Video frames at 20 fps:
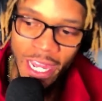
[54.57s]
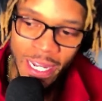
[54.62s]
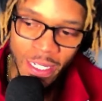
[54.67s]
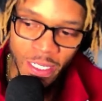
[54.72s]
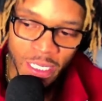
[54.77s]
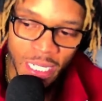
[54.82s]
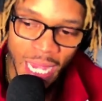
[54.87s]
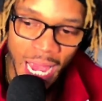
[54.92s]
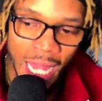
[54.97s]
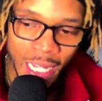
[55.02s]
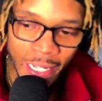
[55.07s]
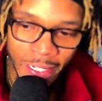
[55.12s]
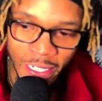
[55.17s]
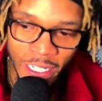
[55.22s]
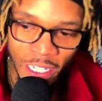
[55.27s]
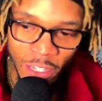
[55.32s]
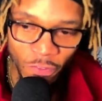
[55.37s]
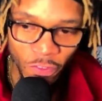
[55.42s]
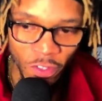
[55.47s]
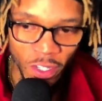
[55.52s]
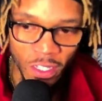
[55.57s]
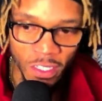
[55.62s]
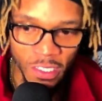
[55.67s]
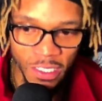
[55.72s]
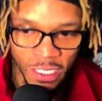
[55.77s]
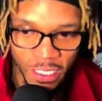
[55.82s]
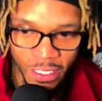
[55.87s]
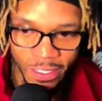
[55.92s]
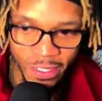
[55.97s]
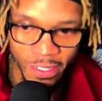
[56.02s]
style of defense
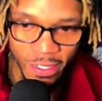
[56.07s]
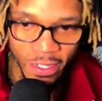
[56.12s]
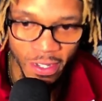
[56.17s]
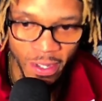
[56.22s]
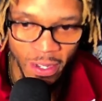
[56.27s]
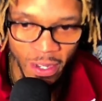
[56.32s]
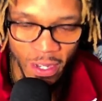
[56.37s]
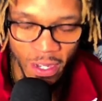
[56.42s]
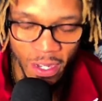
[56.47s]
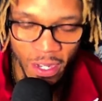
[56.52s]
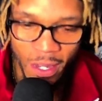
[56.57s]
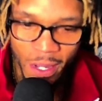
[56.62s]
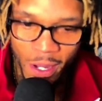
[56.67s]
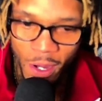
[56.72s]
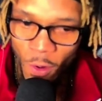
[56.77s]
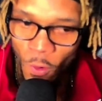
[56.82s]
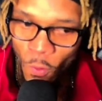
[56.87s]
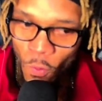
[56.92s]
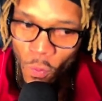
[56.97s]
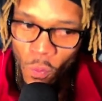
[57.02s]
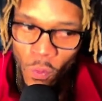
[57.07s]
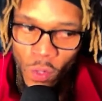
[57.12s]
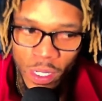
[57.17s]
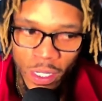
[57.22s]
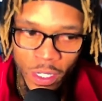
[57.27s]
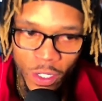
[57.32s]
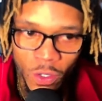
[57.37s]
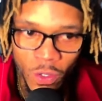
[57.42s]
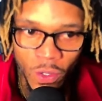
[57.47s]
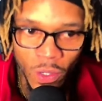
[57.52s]

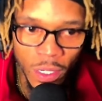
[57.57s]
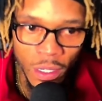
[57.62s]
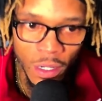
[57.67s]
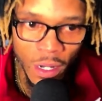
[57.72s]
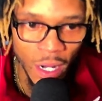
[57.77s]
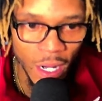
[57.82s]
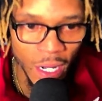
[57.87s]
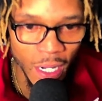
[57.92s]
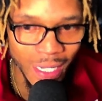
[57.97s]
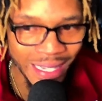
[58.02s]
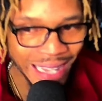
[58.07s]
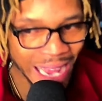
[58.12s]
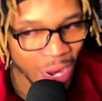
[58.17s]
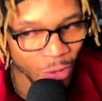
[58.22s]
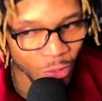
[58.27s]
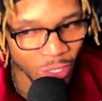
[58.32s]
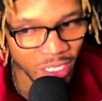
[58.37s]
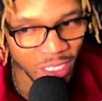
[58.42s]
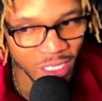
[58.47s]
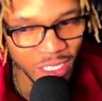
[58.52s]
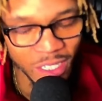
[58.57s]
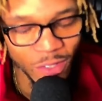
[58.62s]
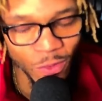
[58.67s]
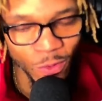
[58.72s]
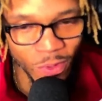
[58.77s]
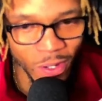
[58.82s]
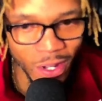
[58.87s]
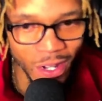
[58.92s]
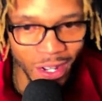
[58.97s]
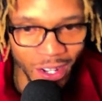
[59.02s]
will allow us to
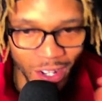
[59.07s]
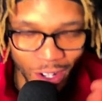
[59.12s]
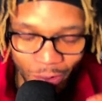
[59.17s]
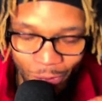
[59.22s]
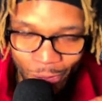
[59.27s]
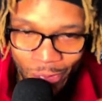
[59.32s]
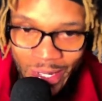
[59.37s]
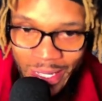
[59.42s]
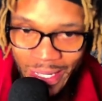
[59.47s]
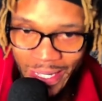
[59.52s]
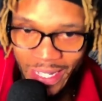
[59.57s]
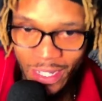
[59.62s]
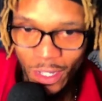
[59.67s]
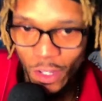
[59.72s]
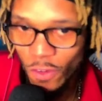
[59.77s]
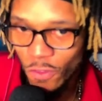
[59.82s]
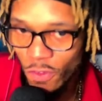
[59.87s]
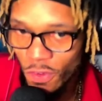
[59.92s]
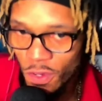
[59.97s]
relive